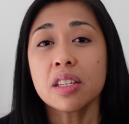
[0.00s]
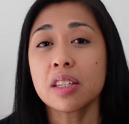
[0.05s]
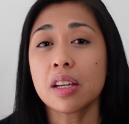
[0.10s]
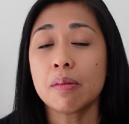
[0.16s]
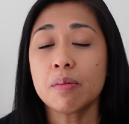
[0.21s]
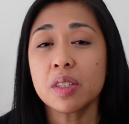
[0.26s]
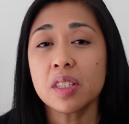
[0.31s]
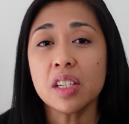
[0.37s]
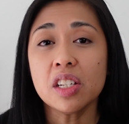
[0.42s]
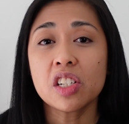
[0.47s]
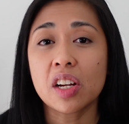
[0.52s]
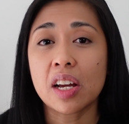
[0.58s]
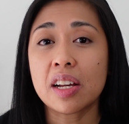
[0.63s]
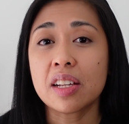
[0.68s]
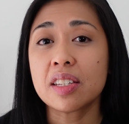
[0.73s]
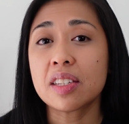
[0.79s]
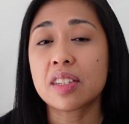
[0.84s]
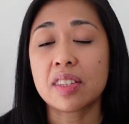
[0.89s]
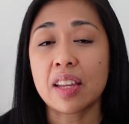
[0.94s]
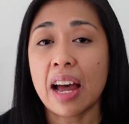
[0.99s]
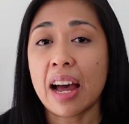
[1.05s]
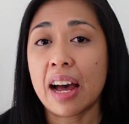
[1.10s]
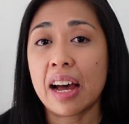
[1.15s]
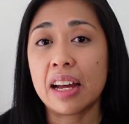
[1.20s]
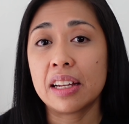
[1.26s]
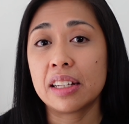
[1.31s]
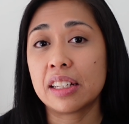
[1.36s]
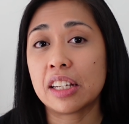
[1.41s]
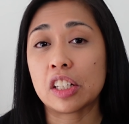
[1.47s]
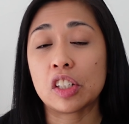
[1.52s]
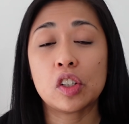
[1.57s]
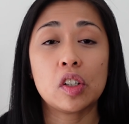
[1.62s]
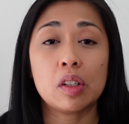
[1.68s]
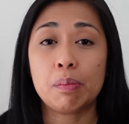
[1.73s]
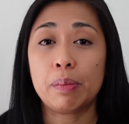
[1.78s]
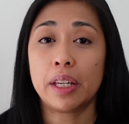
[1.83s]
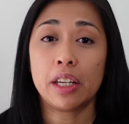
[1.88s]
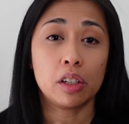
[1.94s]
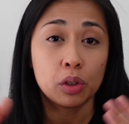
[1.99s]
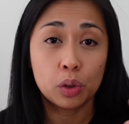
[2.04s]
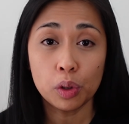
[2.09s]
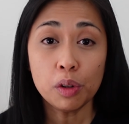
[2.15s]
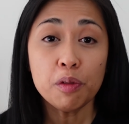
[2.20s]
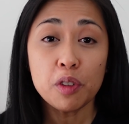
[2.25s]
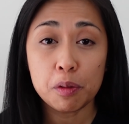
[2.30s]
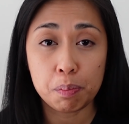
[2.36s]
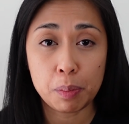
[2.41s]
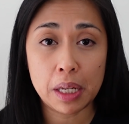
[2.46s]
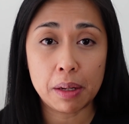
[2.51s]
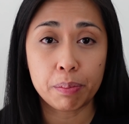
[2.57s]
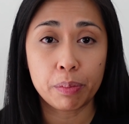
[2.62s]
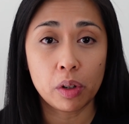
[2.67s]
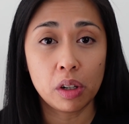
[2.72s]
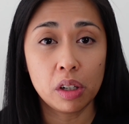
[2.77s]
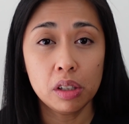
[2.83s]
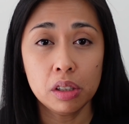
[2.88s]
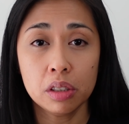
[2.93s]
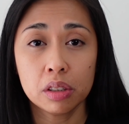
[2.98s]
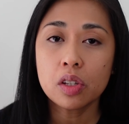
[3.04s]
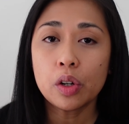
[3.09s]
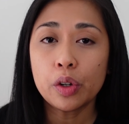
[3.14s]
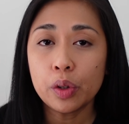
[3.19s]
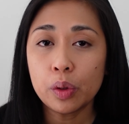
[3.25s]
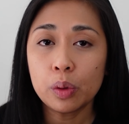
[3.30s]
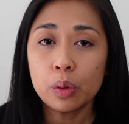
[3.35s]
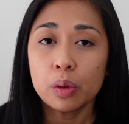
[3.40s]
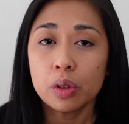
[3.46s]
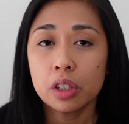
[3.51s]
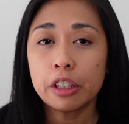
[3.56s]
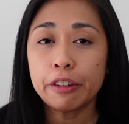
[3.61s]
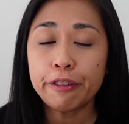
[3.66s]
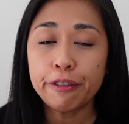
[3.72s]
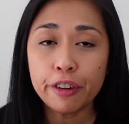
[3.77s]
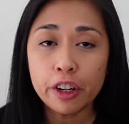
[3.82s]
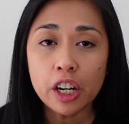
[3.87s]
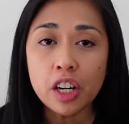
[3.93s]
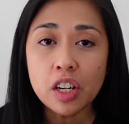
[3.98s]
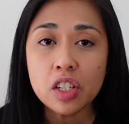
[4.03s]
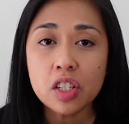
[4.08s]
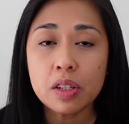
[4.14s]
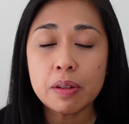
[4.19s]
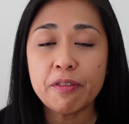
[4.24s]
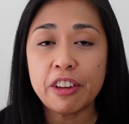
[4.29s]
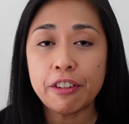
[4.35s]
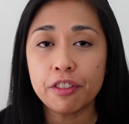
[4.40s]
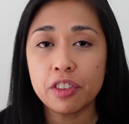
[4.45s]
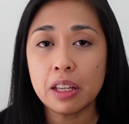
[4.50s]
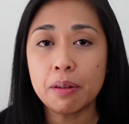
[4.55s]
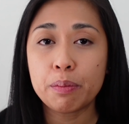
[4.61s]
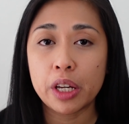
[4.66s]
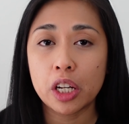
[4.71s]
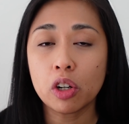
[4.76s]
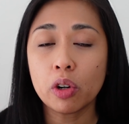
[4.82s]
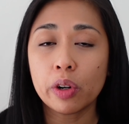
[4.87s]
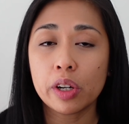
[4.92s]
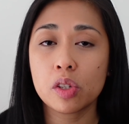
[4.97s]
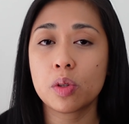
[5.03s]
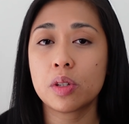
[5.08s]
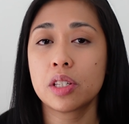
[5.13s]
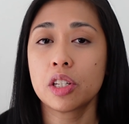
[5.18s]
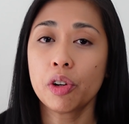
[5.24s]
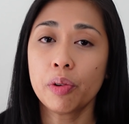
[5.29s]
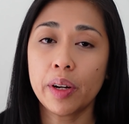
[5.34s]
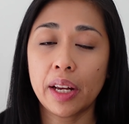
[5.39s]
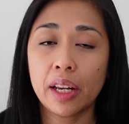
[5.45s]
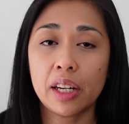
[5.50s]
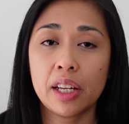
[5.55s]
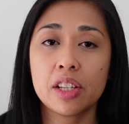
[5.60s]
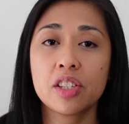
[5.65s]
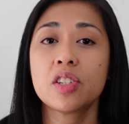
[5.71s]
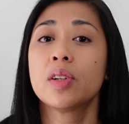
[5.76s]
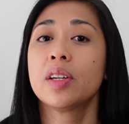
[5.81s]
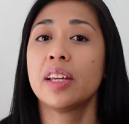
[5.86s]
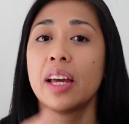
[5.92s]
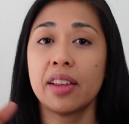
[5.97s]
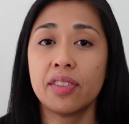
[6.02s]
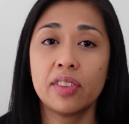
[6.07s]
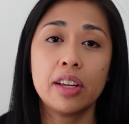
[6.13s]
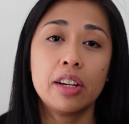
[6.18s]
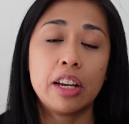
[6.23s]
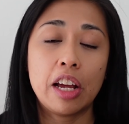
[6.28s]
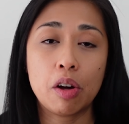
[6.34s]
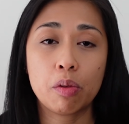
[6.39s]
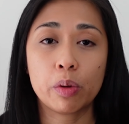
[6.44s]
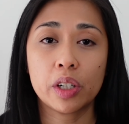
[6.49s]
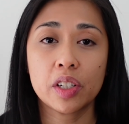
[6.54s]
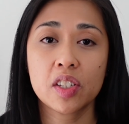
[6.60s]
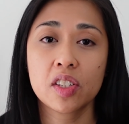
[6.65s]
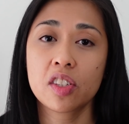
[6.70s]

Some suggest that it could be a group of people. So the first 50 Bitcoins was created to get the network